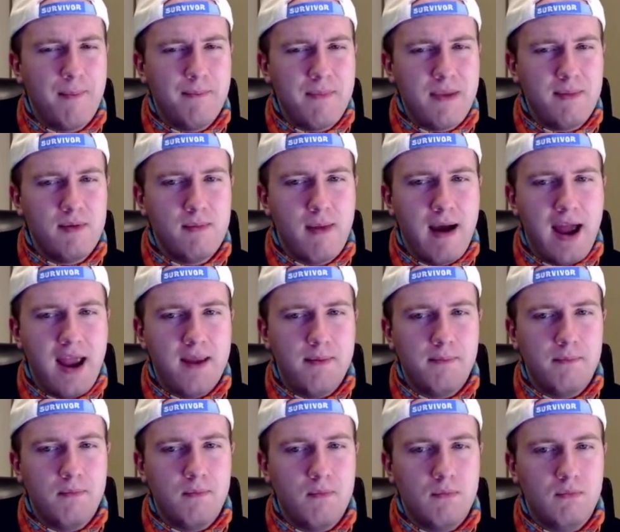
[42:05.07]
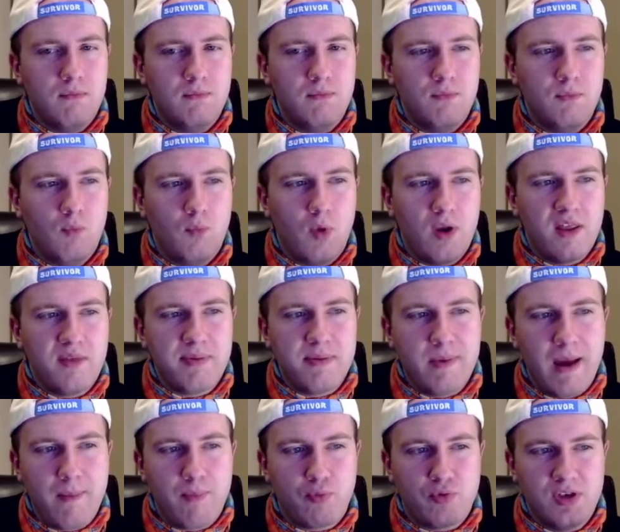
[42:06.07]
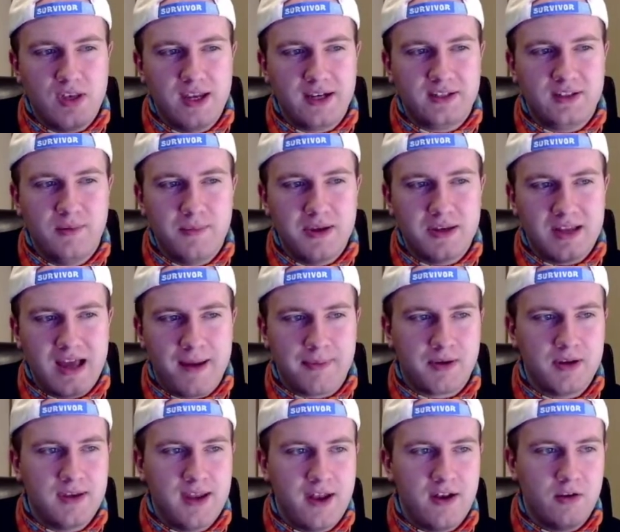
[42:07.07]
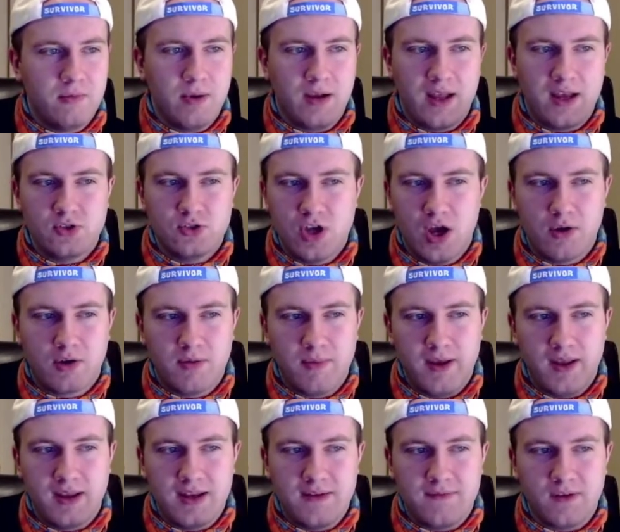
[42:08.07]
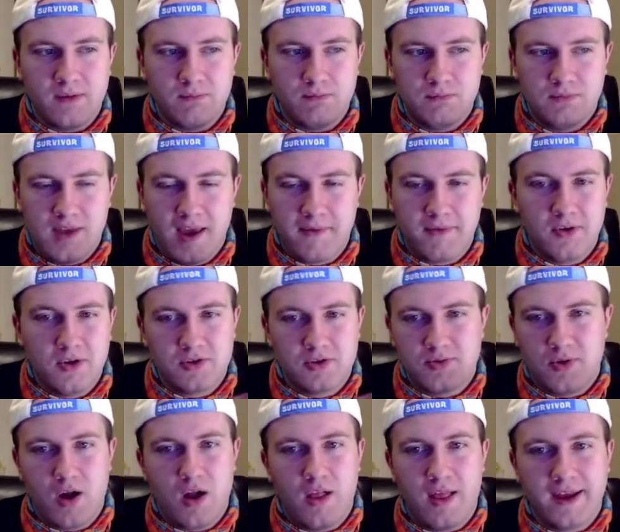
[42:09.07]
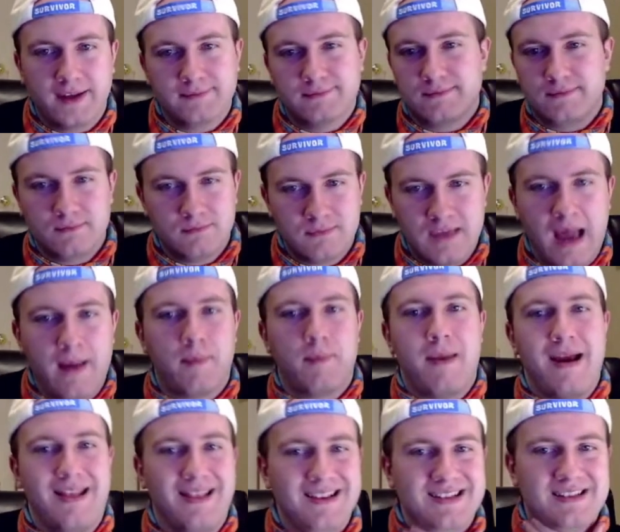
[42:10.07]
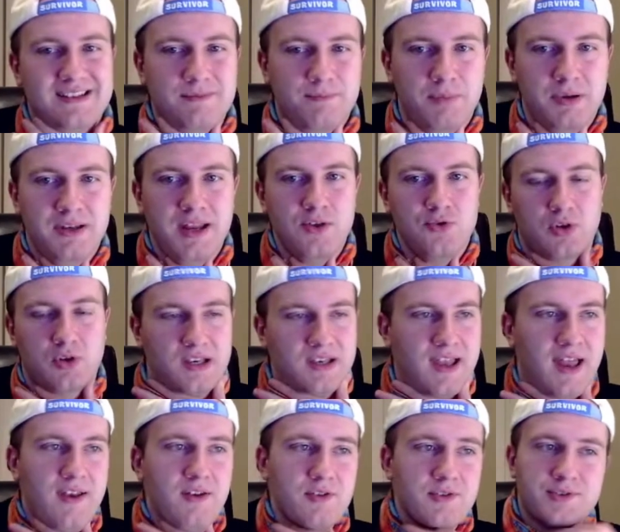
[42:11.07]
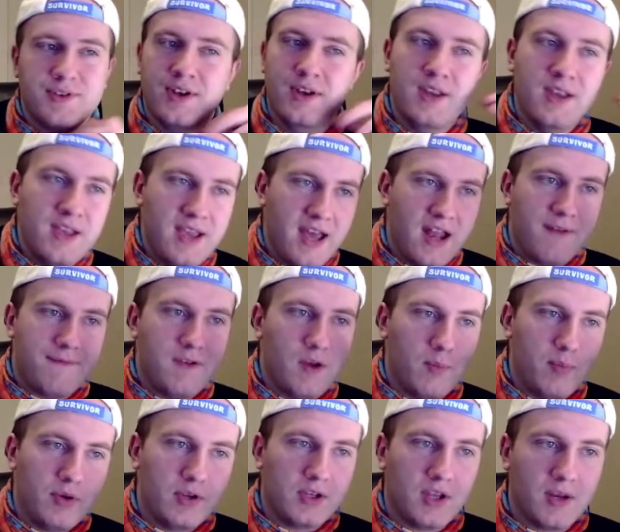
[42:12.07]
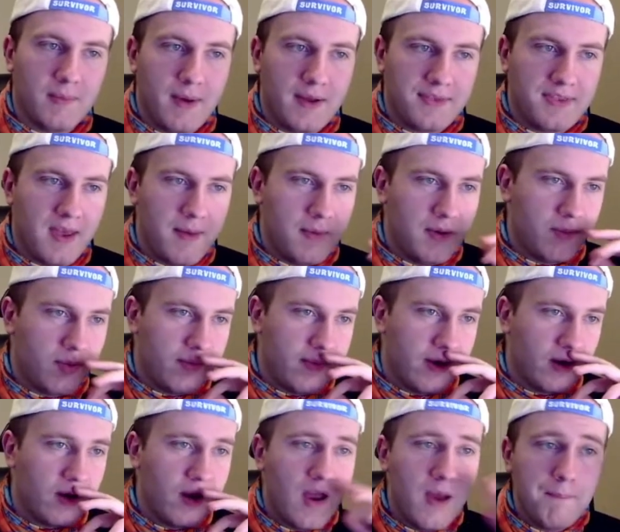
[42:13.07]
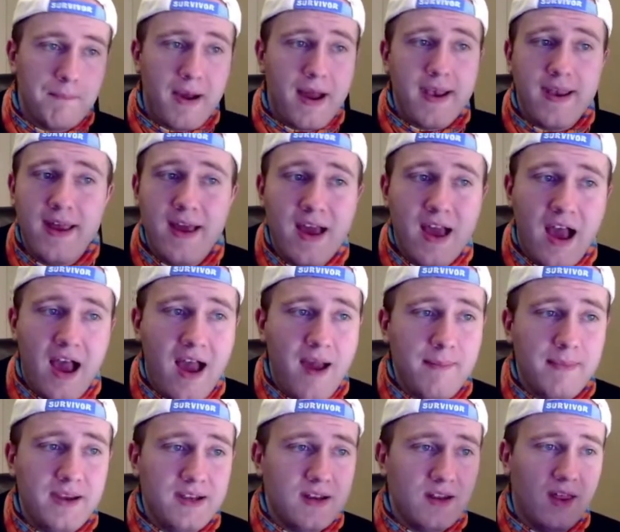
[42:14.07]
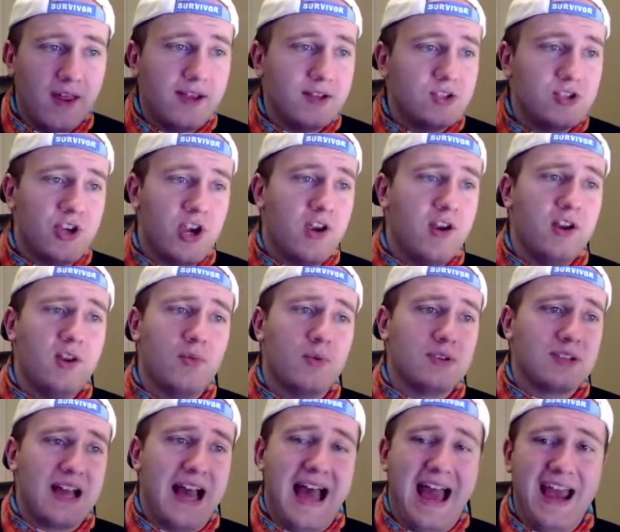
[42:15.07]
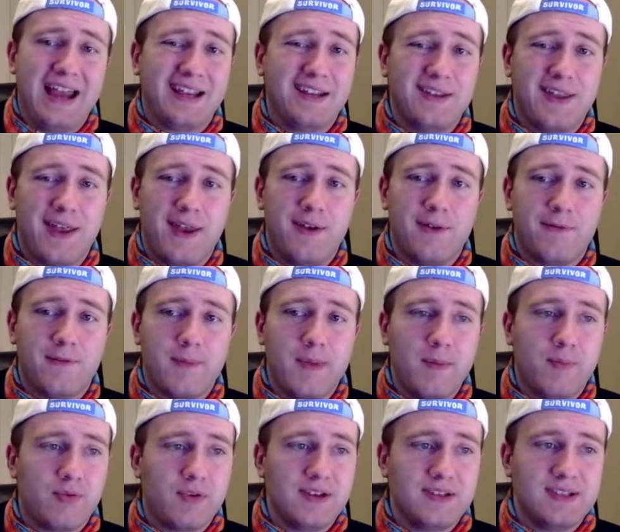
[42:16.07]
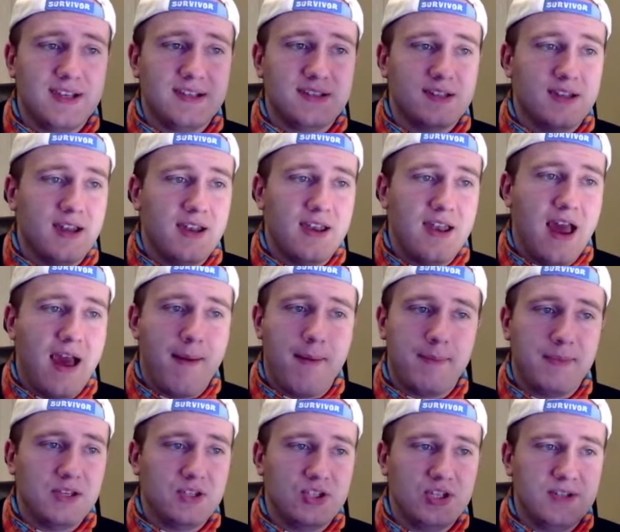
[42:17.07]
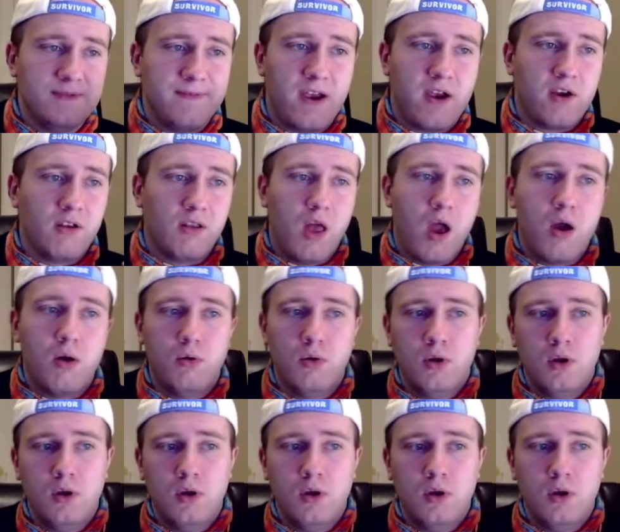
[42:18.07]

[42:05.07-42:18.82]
maybe one of the people I predict to be a top contender. But like Joe, Camilla, Eva, Kevin, those were all like top of my list potential contenders. And I feel pretty good about them in premiere. But I mean, like, Charity was a high contender for me preseason, and I mean, she's very low